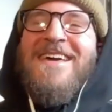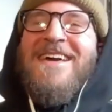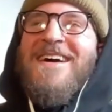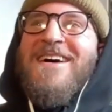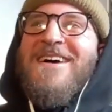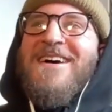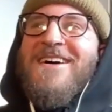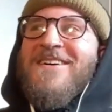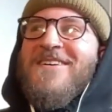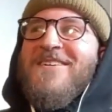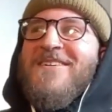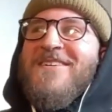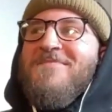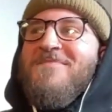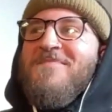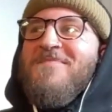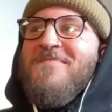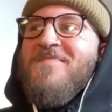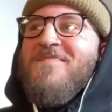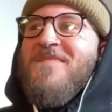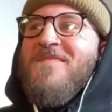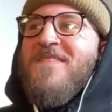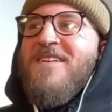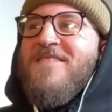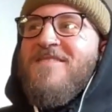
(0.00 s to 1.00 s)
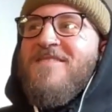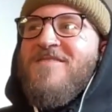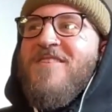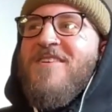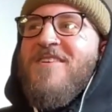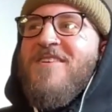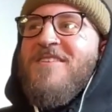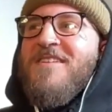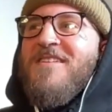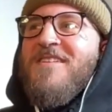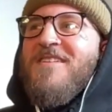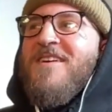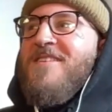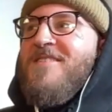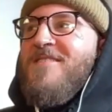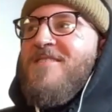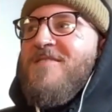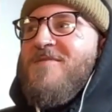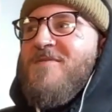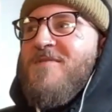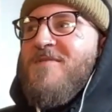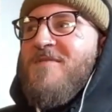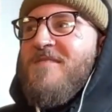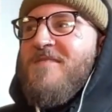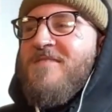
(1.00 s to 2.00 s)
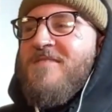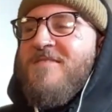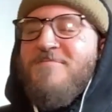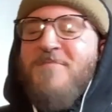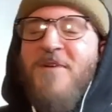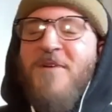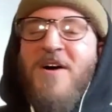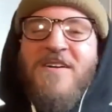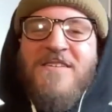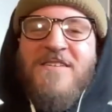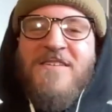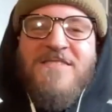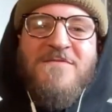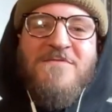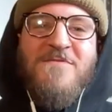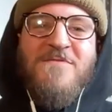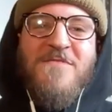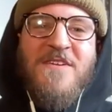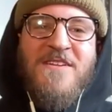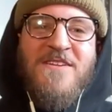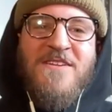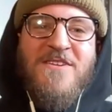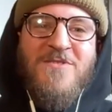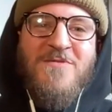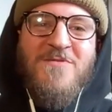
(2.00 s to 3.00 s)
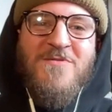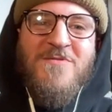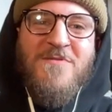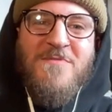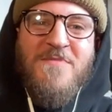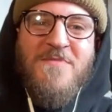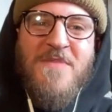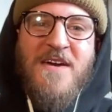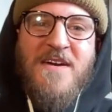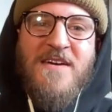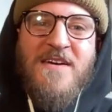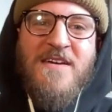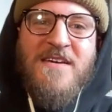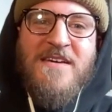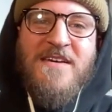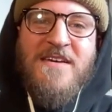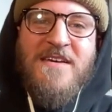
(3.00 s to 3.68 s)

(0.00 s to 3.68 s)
and trying to kind of spark something new from that.